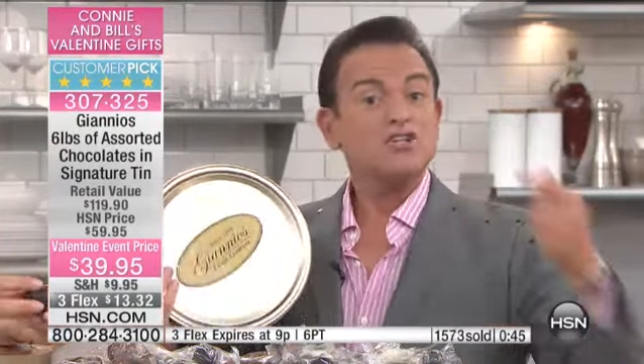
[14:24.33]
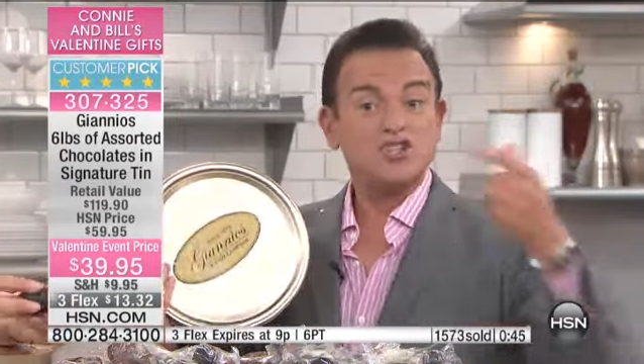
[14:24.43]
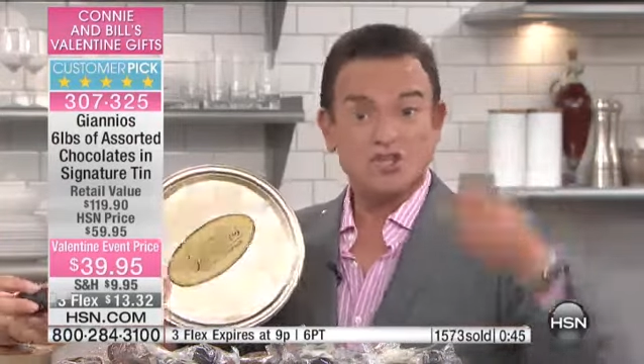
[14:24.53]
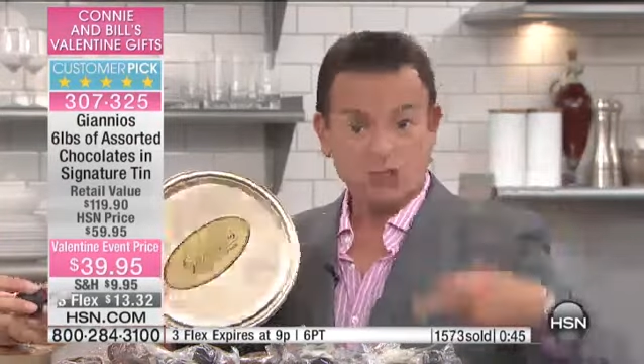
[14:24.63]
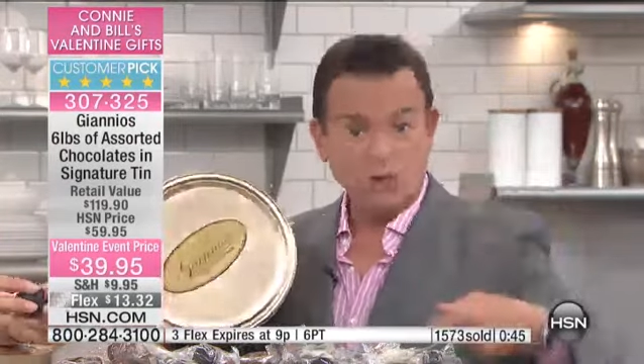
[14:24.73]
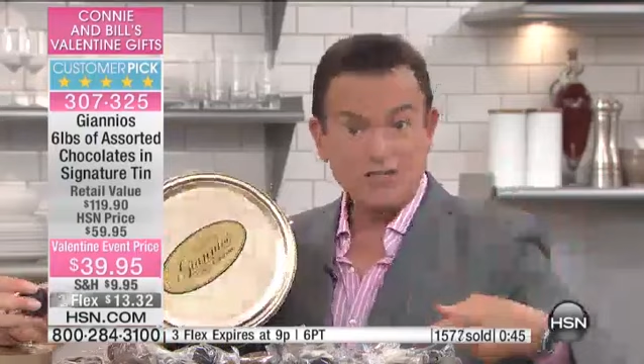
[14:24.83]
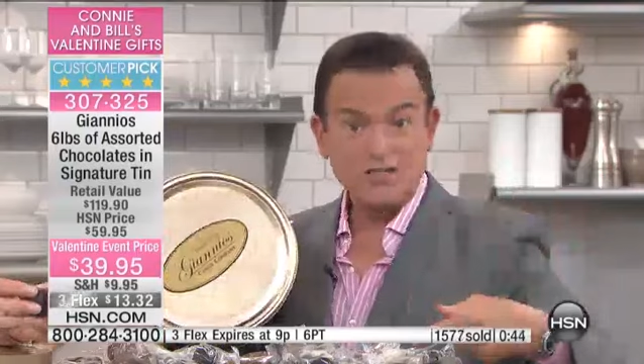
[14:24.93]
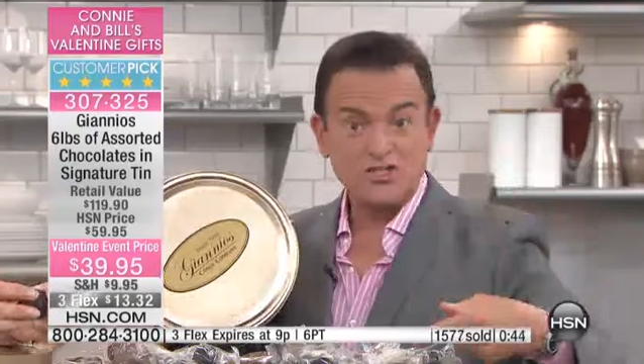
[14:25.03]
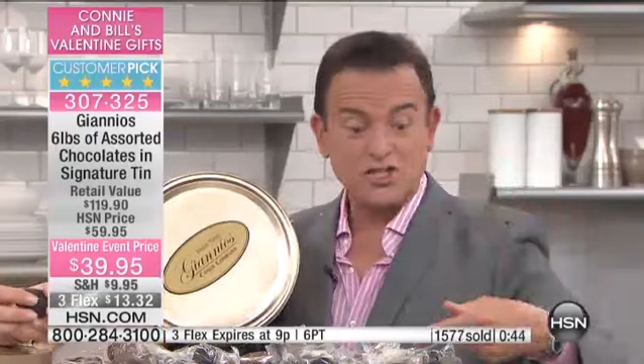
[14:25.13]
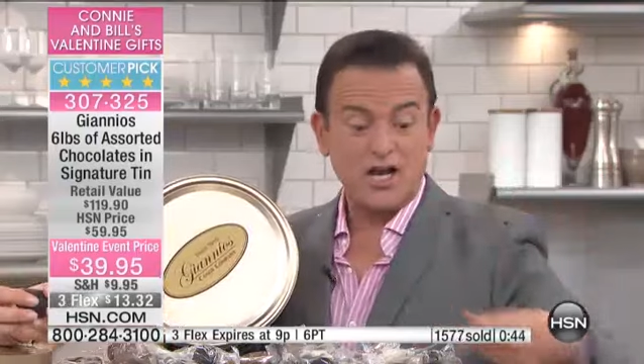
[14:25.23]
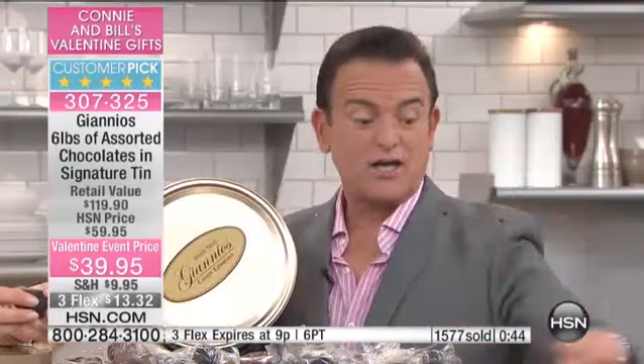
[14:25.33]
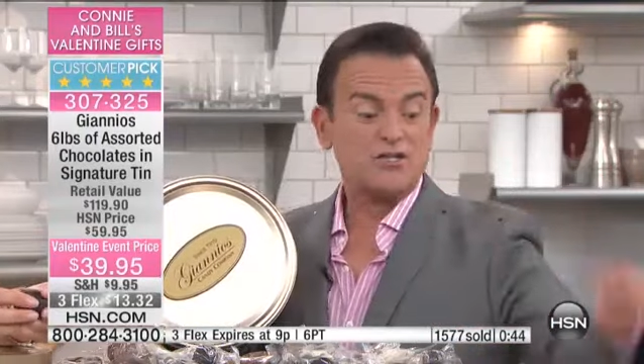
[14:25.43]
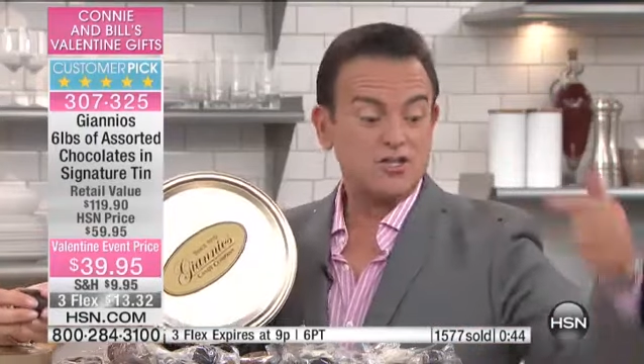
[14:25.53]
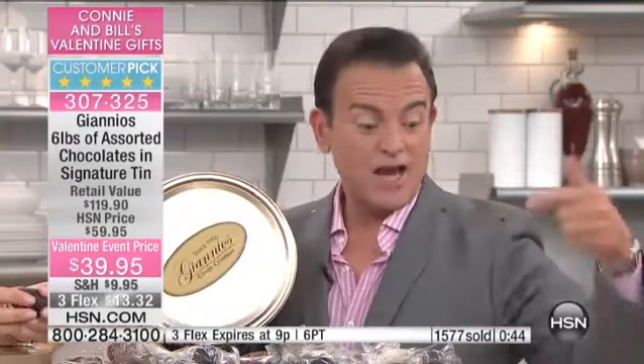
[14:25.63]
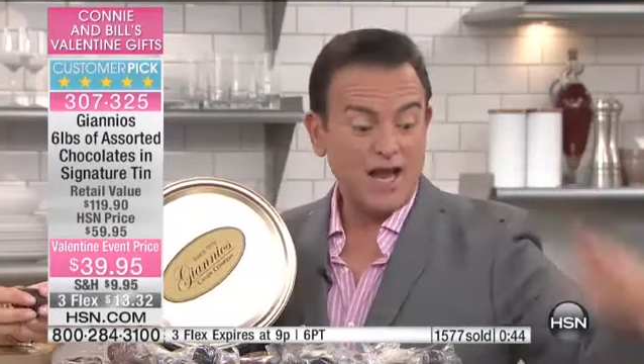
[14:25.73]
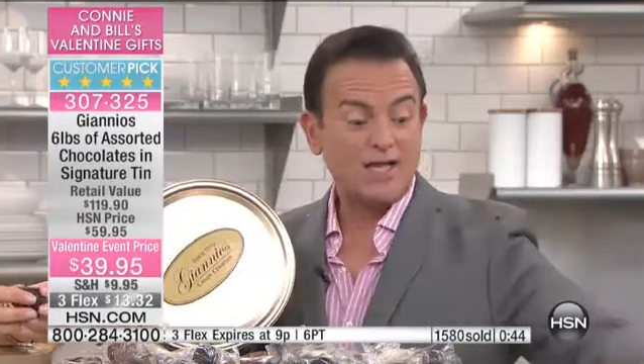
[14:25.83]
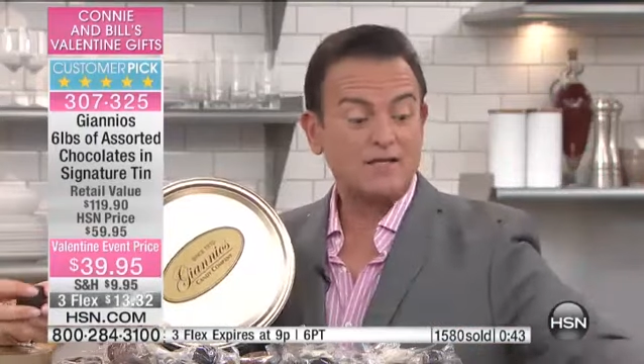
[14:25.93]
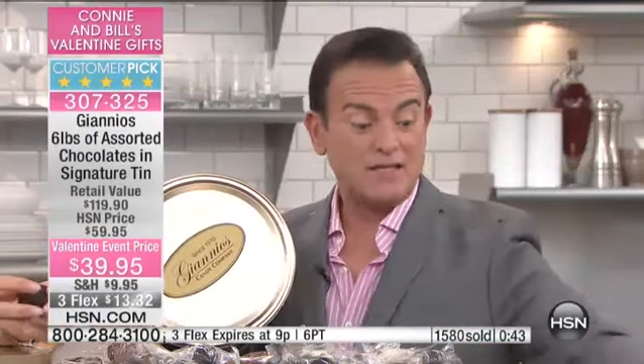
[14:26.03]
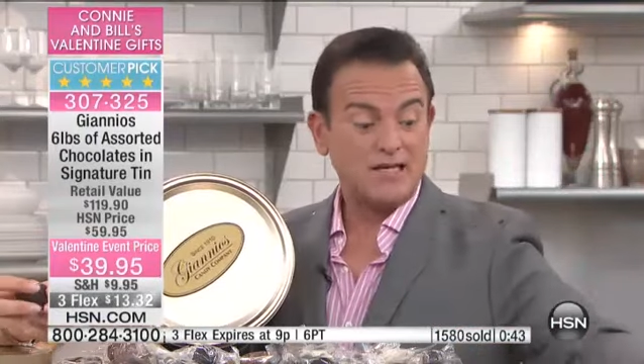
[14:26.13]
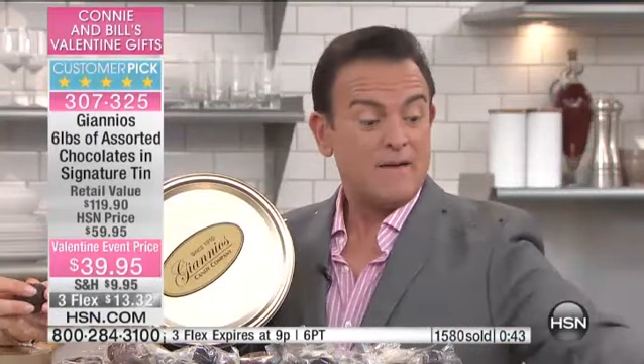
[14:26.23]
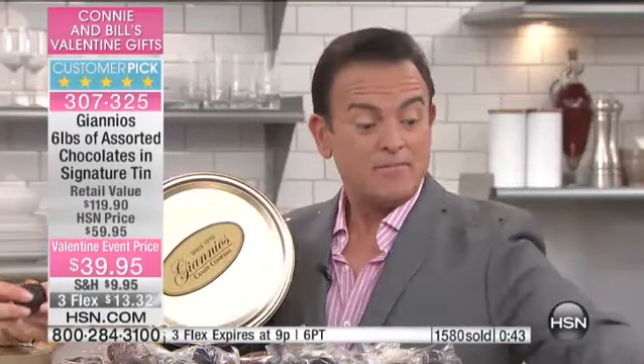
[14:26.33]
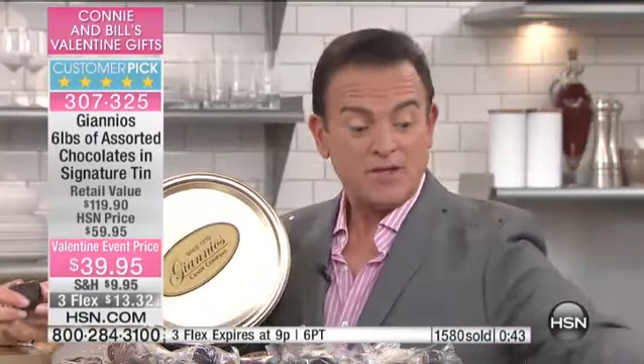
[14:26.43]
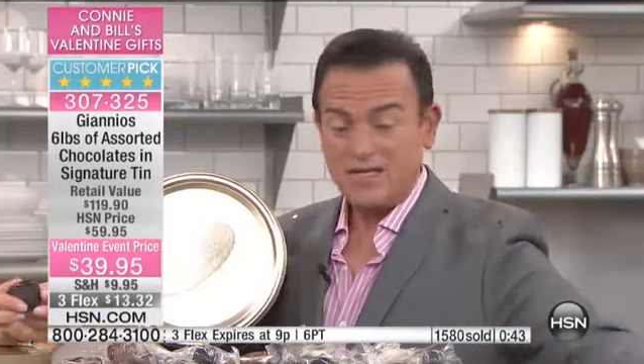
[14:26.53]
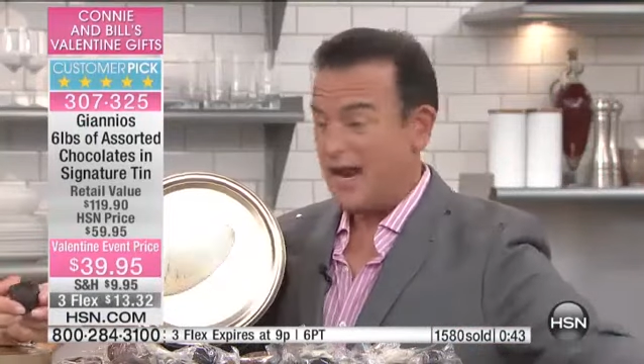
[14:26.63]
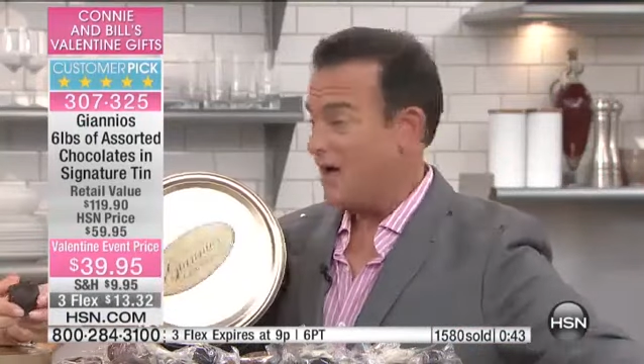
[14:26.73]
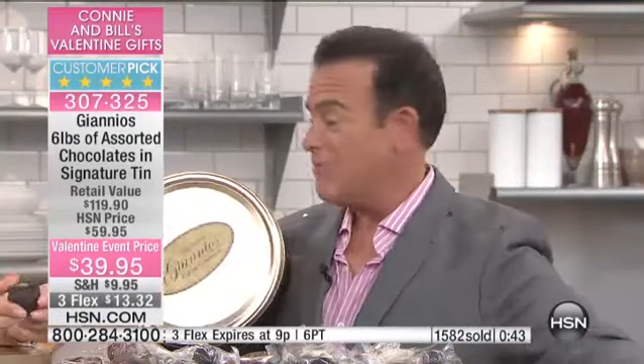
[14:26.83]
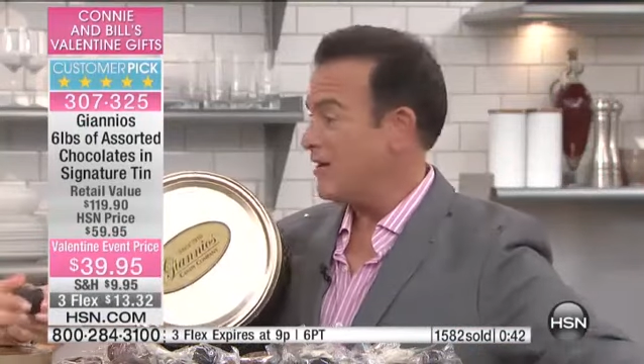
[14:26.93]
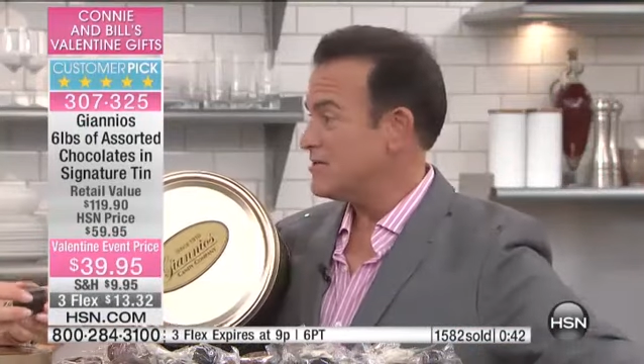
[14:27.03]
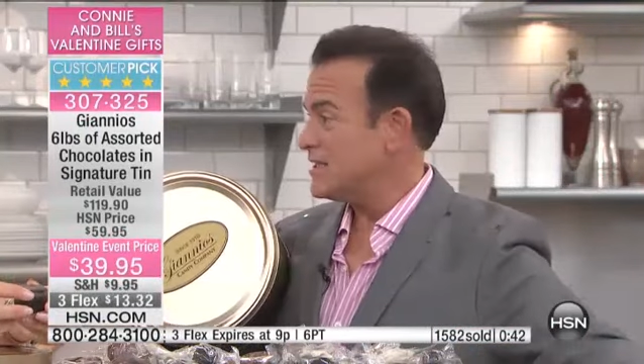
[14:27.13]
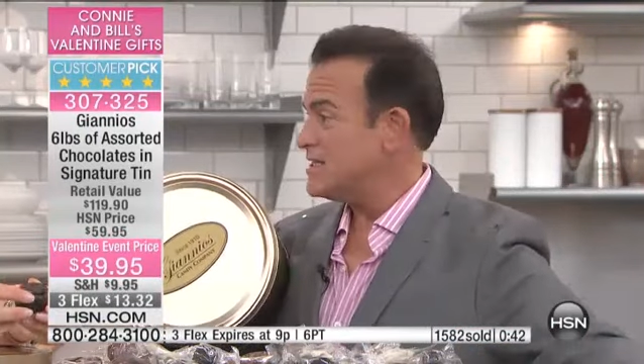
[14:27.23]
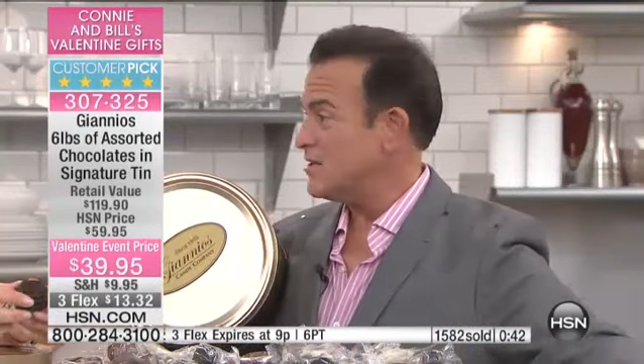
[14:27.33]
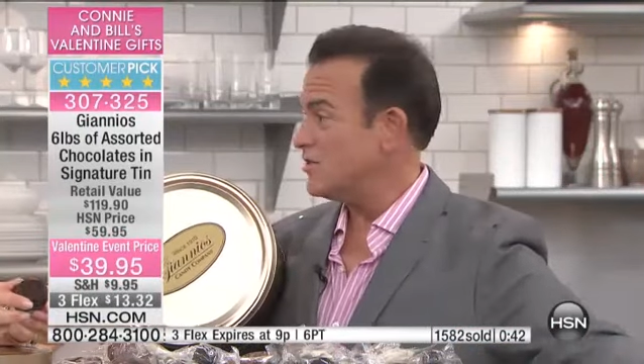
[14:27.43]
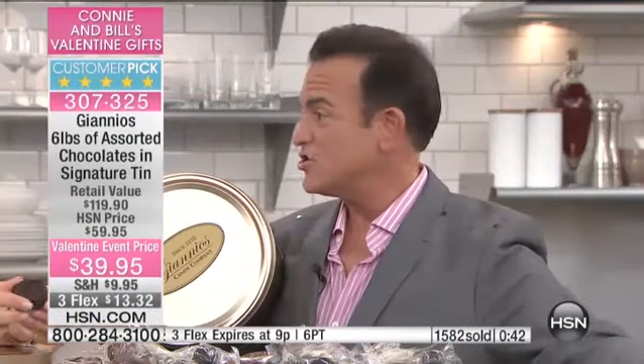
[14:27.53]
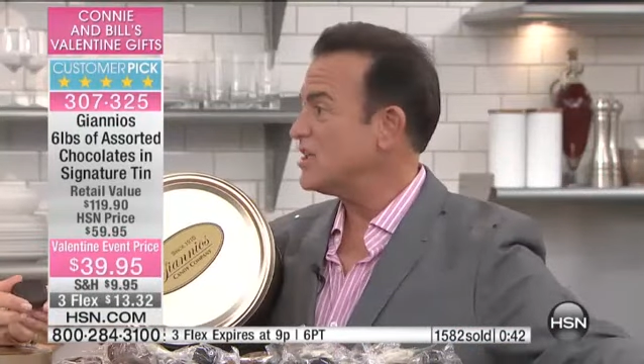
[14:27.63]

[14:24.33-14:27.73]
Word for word: She trusted Giannios. She had the caramel sea salt.